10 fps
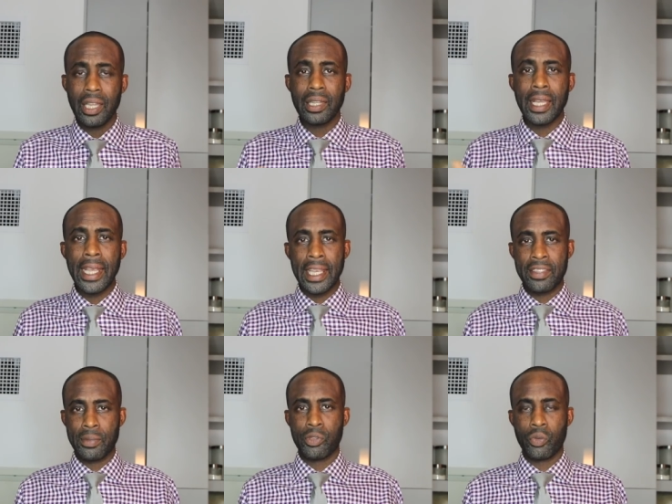Like and
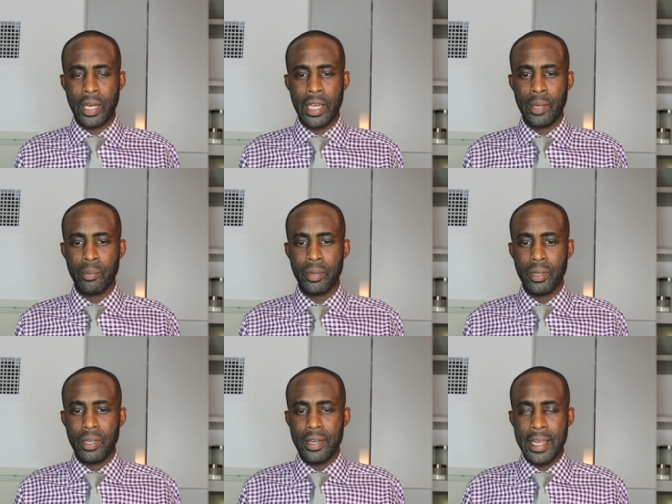subscribe.
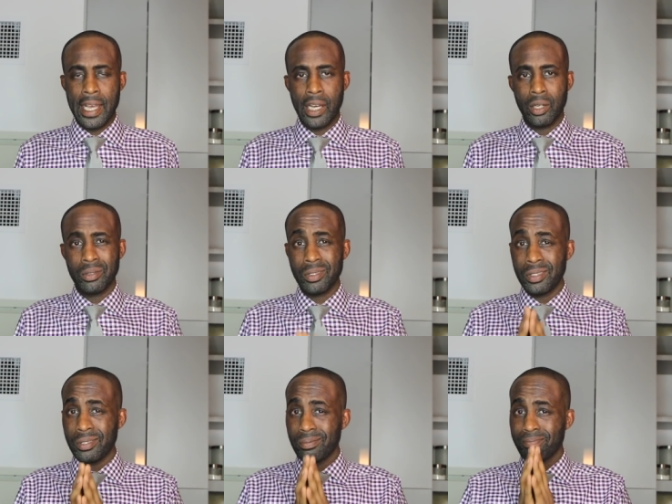Now,
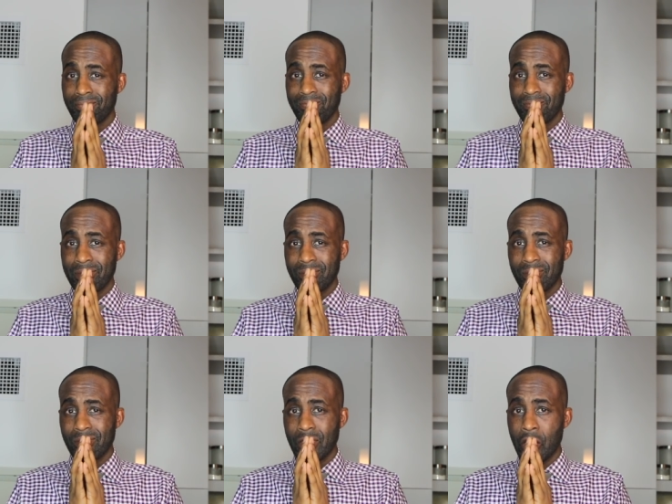
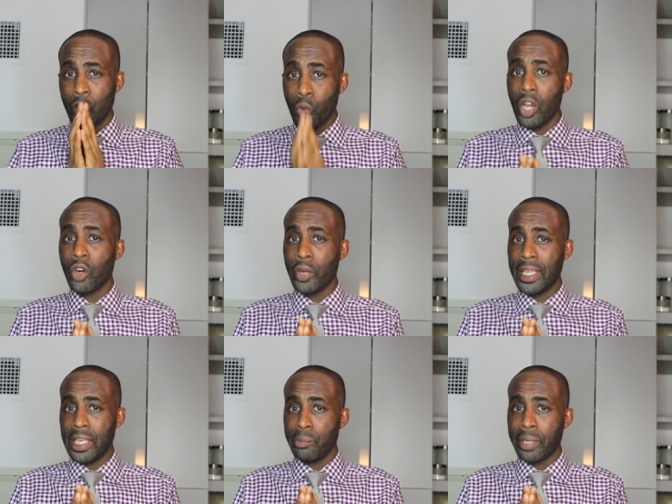you want a
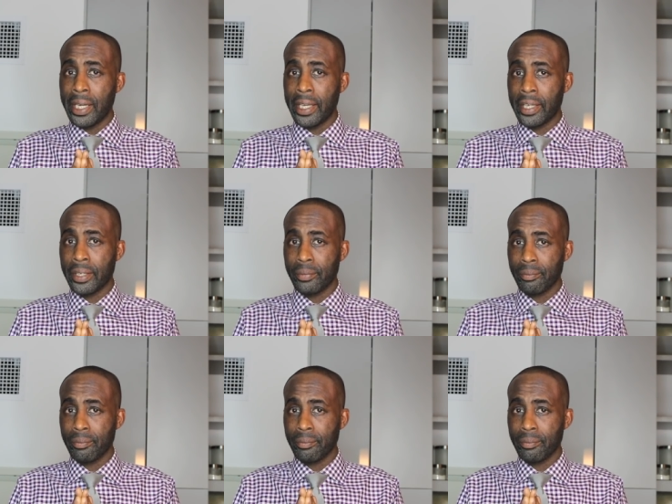great e-bike?